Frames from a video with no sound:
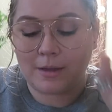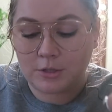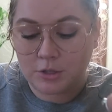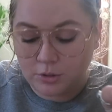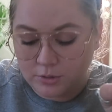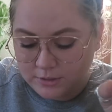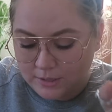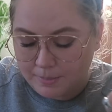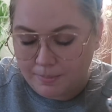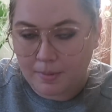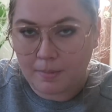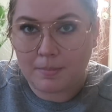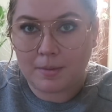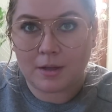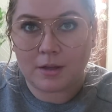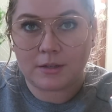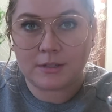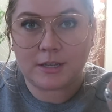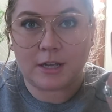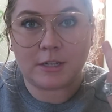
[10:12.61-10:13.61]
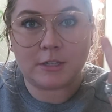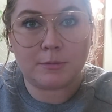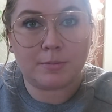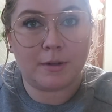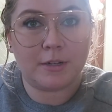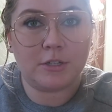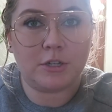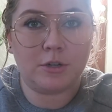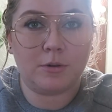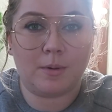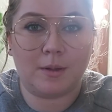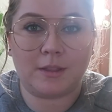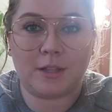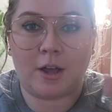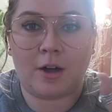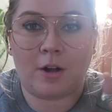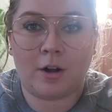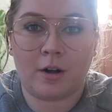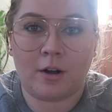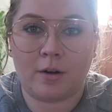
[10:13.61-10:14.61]
make two separate meals. I'll explain to you what they
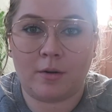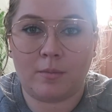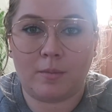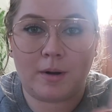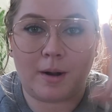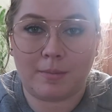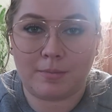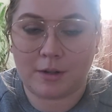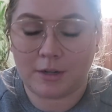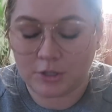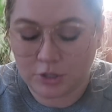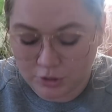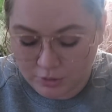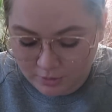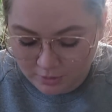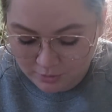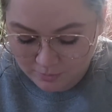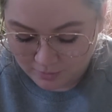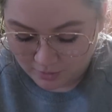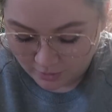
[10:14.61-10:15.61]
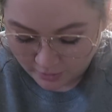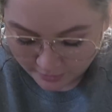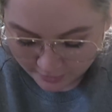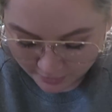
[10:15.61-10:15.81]
are when I'm done showing you what all